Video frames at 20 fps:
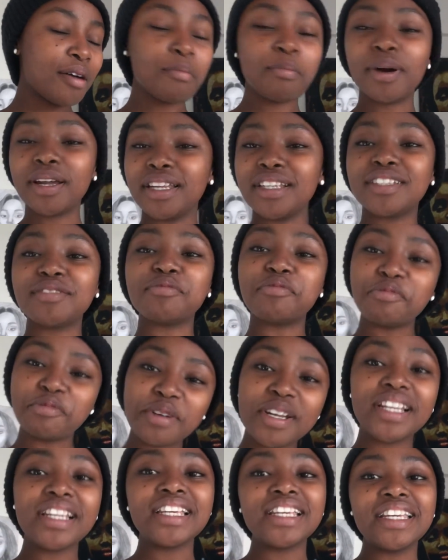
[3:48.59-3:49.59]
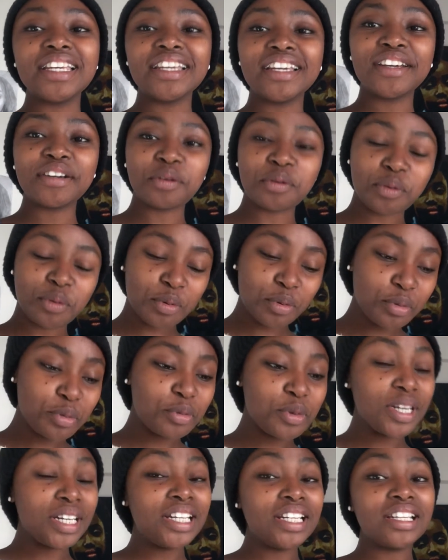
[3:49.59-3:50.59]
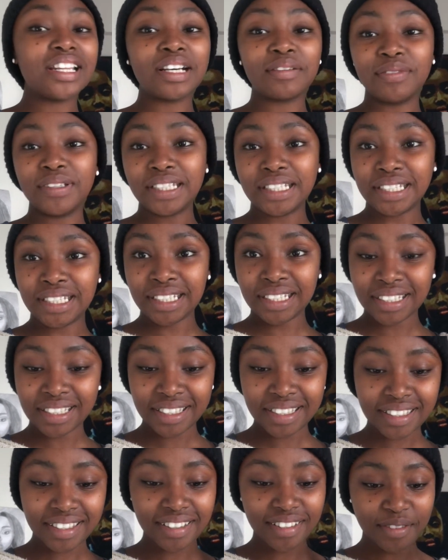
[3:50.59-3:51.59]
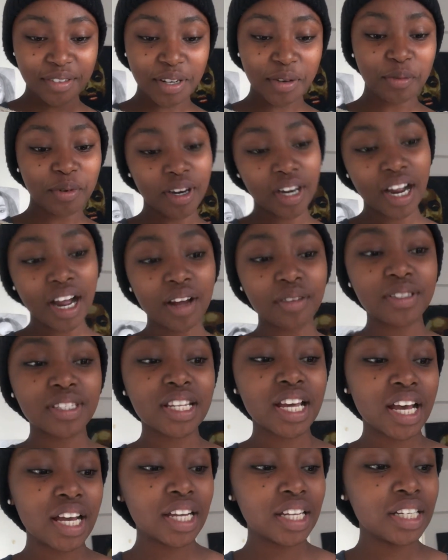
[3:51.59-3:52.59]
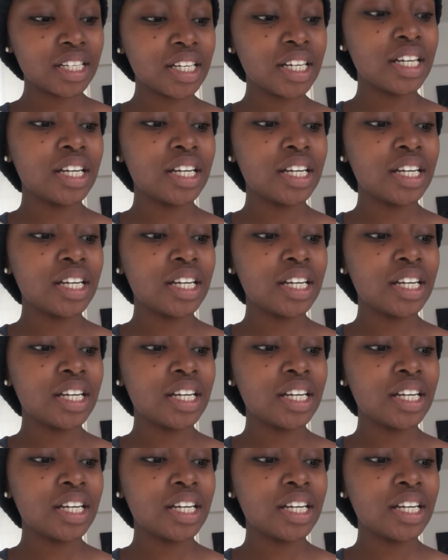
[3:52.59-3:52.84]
but it's really, really lovely doing work outside.